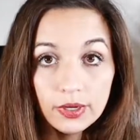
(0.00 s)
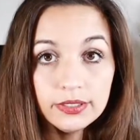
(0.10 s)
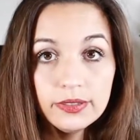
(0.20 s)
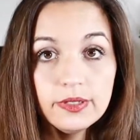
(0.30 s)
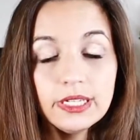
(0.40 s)

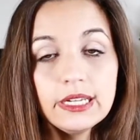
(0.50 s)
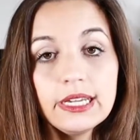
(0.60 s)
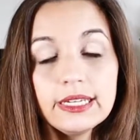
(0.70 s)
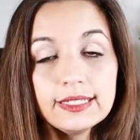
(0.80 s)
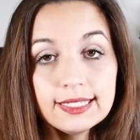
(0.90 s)
also need a
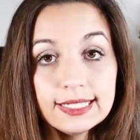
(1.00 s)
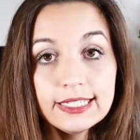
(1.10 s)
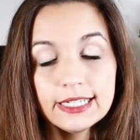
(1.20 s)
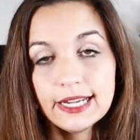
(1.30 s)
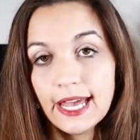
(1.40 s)

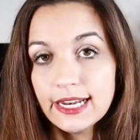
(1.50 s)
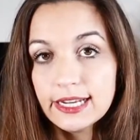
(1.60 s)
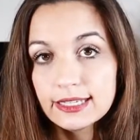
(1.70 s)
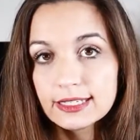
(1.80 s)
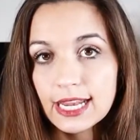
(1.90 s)
consistent
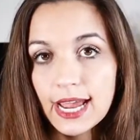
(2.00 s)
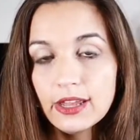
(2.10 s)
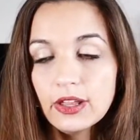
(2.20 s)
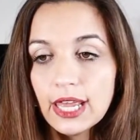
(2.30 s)
editing style,